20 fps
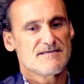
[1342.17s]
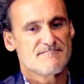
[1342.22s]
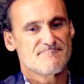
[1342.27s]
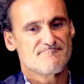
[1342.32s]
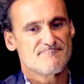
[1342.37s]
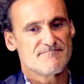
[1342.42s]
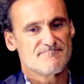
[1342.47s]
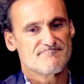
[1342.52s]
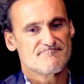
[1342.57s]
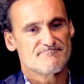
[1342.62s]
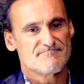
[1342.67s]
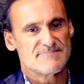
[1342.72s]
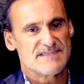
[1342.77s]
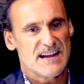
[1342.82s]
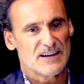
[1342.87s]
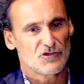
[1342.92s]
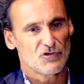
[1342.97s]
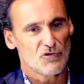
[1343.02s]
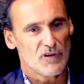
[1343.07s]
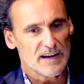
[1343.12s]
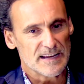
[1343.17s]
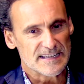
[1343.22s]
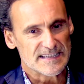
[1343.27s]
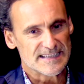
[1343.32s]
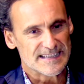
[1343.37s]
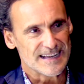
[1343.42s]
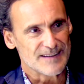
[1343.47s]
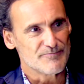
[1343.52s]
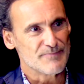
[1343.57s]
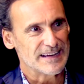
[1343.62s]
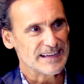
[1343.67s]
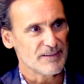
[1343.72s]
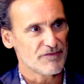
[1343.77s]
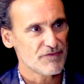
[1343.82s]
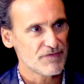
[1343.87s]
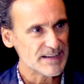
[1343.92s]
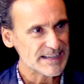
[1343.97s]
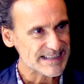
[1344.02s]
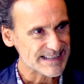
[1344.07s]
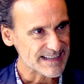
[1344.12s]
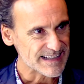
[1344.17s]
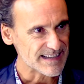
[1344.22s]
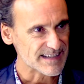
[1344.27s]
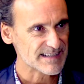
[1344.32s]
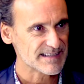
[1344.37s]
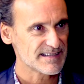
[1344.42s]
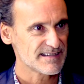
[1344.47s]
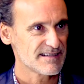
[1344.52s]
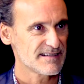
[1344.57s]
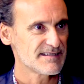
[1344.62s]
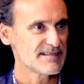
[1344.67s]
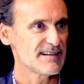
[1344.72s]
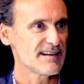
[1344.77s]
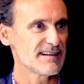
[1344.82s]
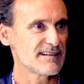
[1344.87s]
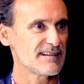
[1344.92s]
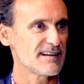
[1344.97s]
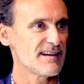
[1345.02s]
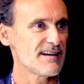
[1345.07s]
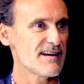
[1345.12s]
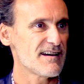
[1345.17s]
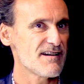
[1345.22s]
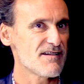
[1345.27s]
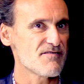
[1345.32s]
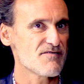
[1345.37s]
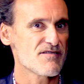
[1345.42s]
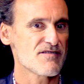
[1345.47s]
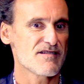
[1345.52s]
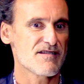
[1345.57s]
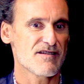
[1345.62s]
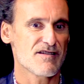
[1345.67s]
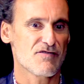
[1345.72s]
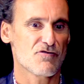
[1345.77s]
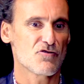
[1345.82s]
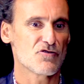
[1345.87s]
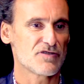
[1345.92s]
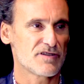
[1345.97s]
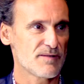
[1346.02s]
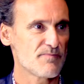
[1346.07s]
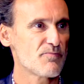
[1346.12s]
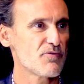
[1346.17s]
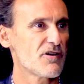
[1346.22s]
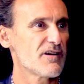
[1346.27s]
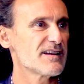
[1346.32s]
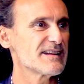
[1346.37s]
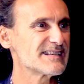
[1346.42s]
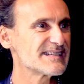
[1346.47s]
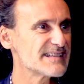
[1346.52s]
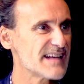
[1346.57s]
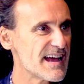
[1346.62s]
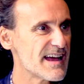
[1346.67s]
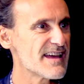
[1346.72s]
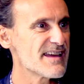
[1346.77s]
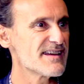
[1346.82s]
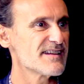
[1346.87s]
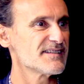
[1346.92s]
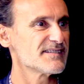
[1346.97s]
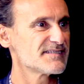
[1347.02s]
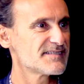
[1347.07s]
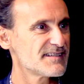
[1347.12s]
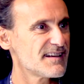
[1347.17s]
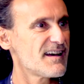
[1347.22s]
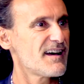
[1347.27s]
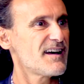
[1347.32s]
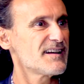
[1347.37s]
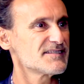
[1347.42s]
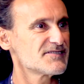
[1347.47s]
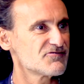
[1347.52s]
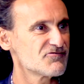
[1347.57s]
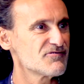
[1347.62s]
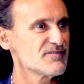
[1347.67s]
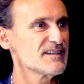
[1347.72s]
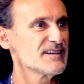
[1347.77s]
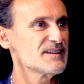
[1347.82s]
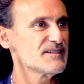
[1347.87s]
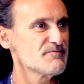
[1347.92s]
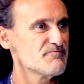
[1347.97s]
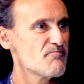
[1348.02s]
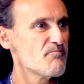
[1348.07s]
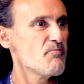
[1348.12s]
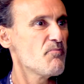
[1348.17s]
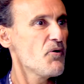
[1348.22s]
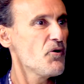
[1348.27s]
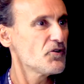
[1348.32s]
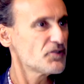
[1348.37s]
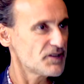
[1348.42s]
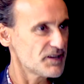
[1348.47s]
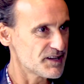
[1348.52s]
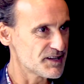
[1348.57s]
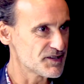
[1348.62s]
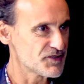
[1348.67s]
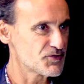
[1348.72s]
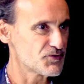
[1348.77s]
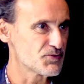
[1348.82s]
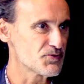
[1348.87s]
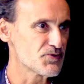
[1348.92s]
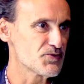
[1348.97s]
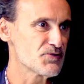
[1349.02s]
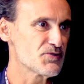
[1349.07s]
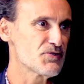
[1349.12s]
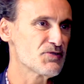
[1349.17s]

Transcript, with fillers: naturalistic metaphysics that our contemporary science has really bought into, you